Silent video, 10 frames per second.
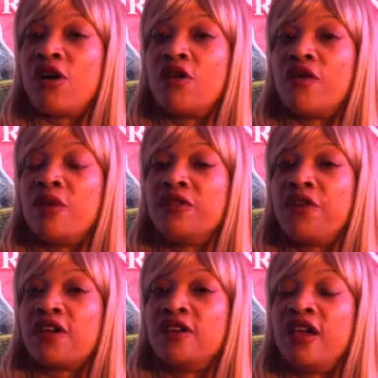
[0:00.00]
I would
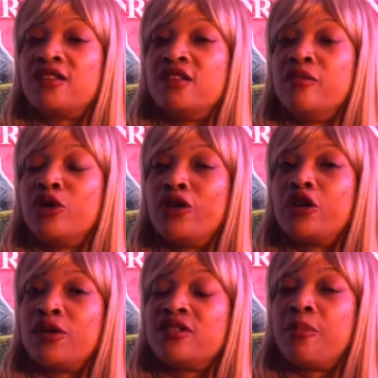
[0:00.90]
never
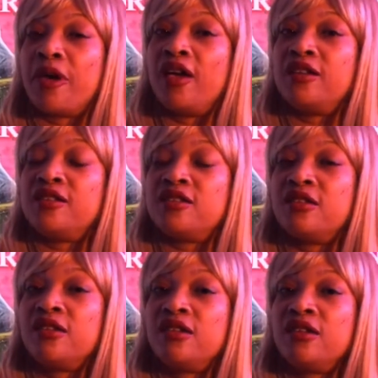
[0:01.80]
not
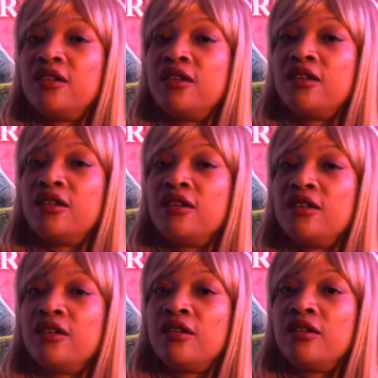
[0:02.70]
talk about this
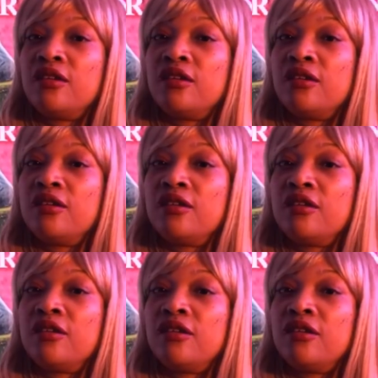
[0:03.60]
colorist ass bitch.